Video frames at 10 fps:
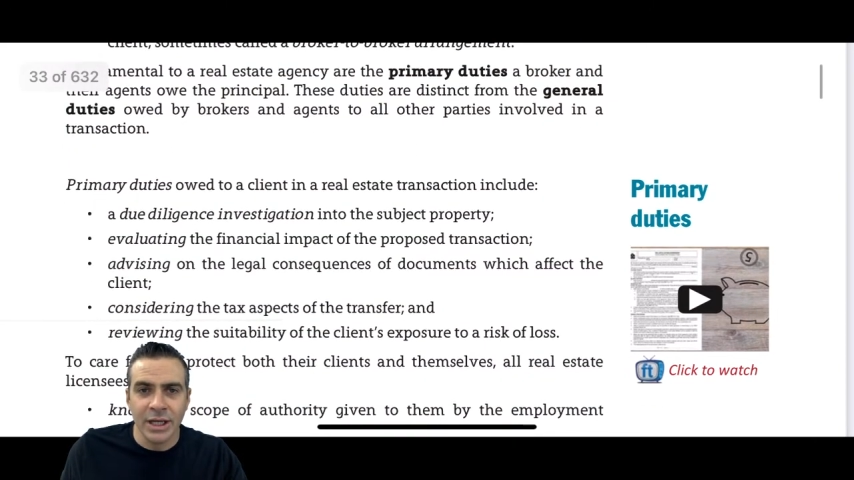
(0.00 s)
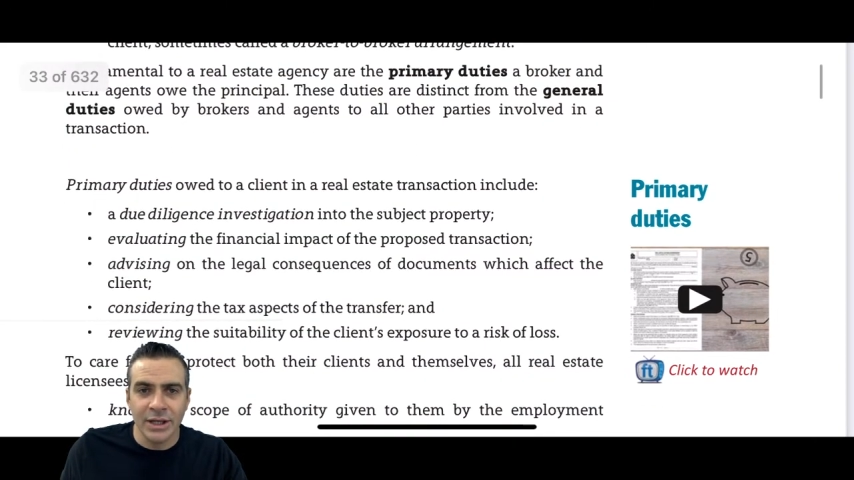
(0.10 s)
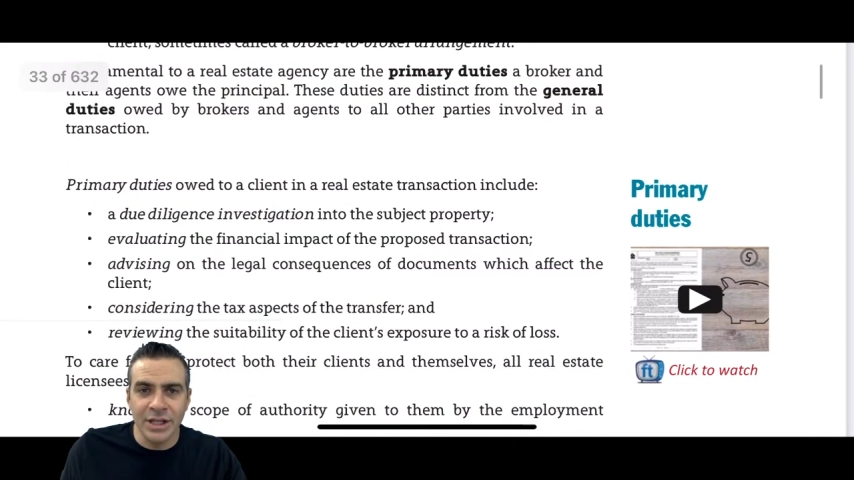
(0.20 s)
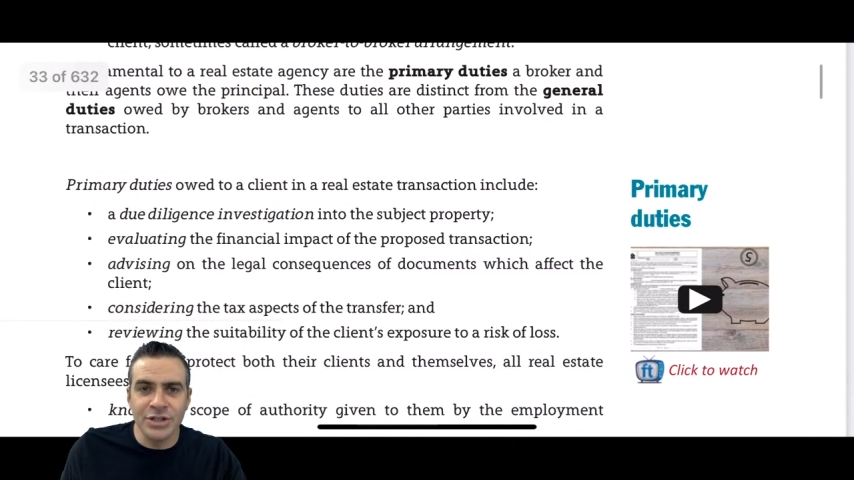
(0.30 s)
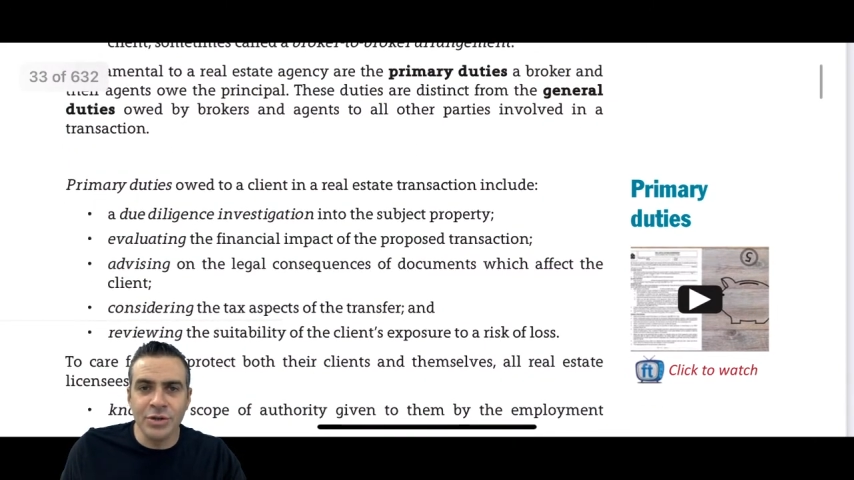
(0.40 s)

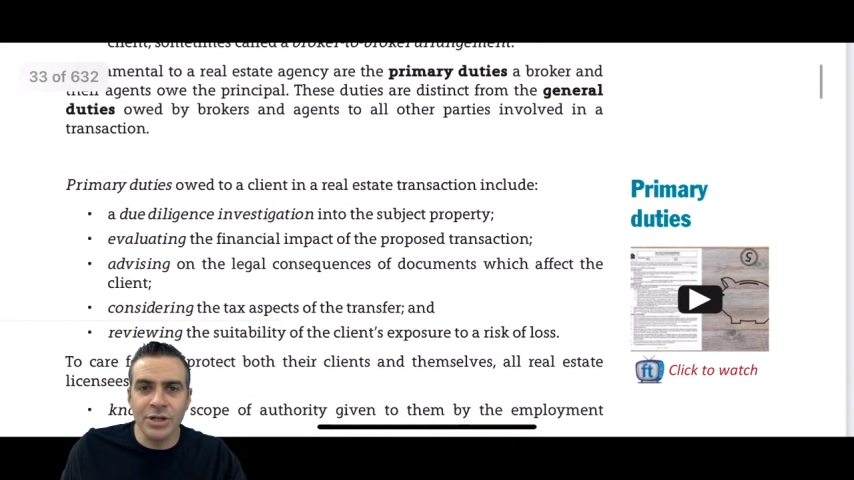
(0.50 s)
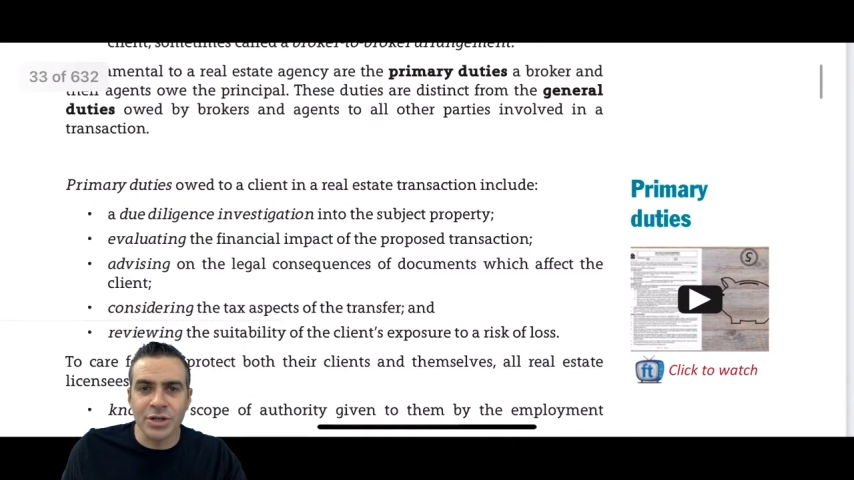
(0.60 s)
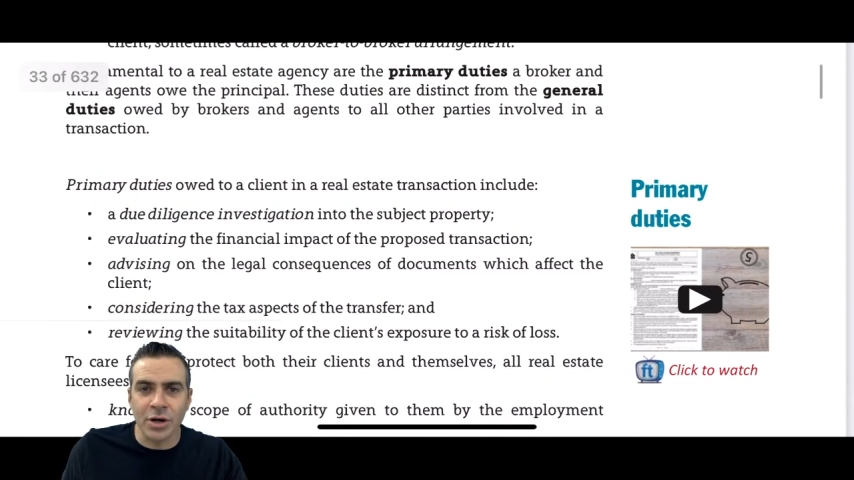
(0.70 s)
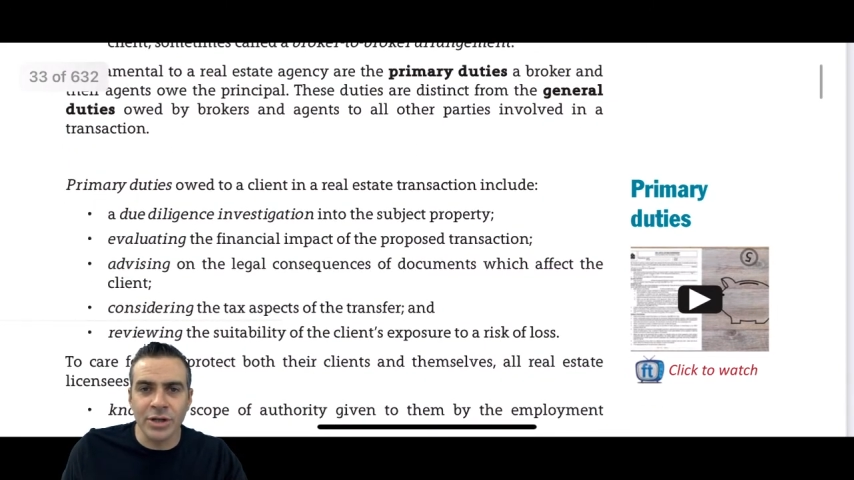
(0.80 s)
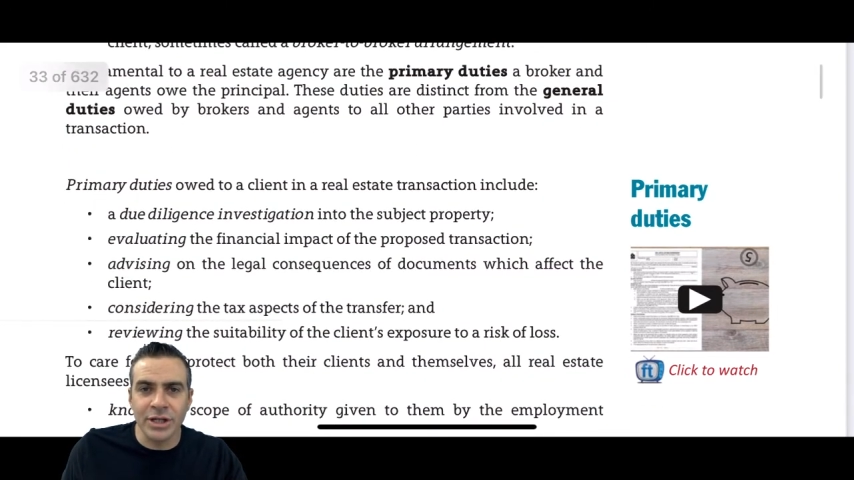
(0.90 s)
These duties
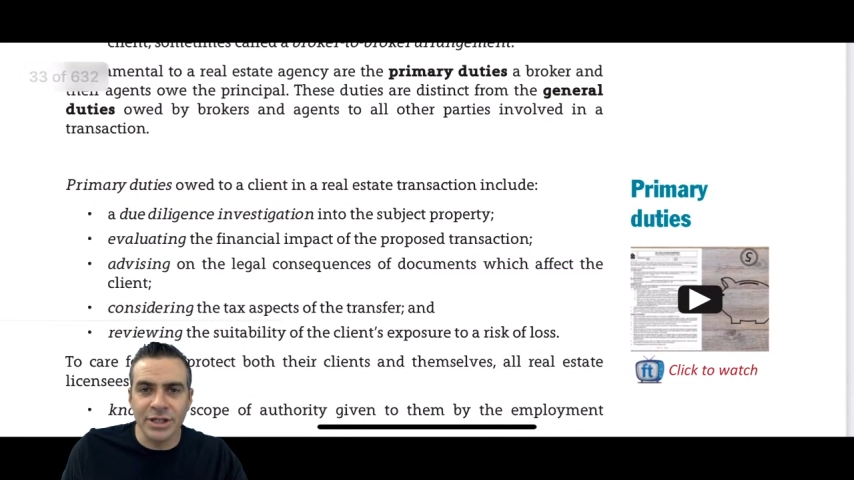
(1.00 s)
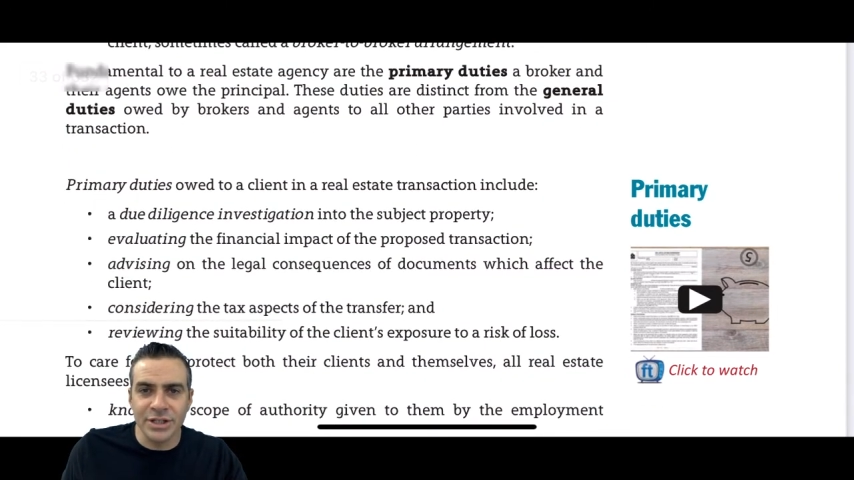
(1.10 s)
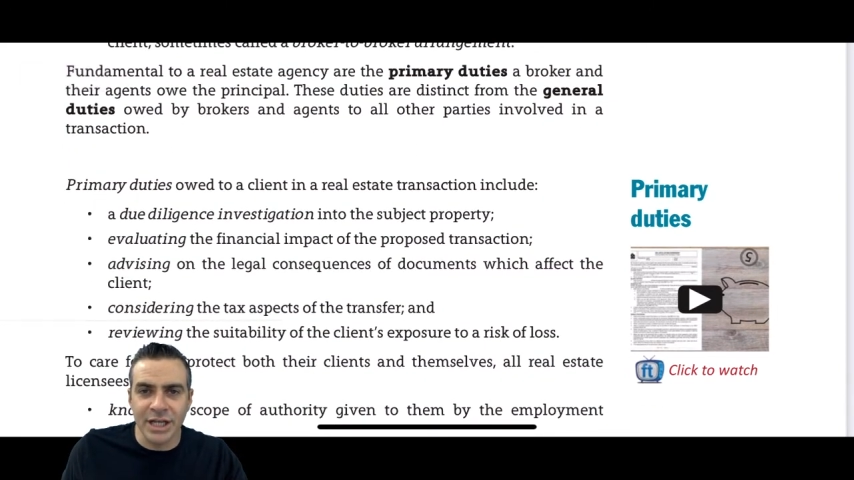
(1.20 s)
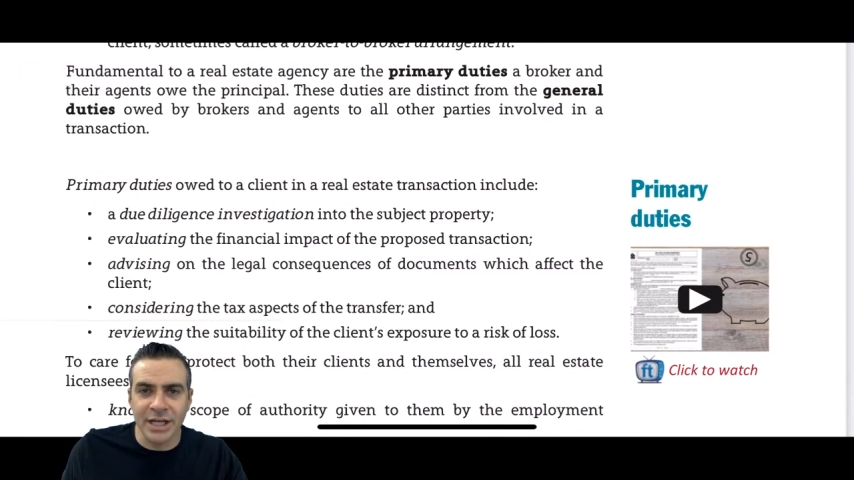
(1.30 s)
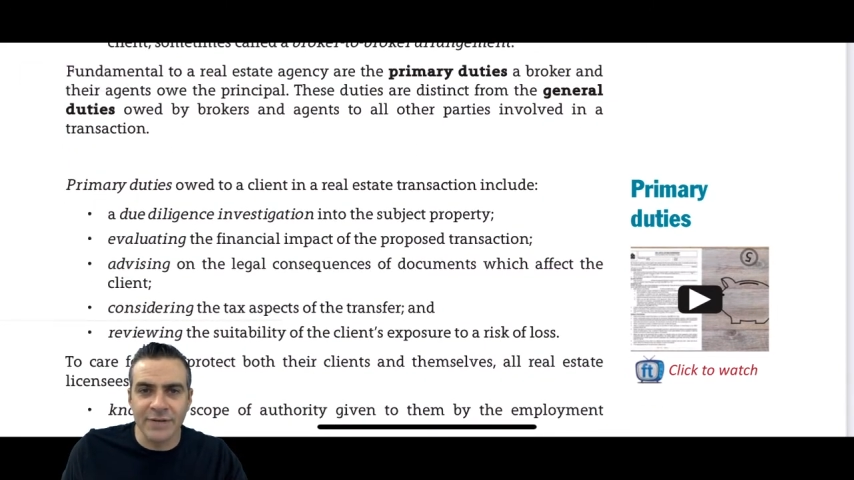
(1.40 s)
are the distinct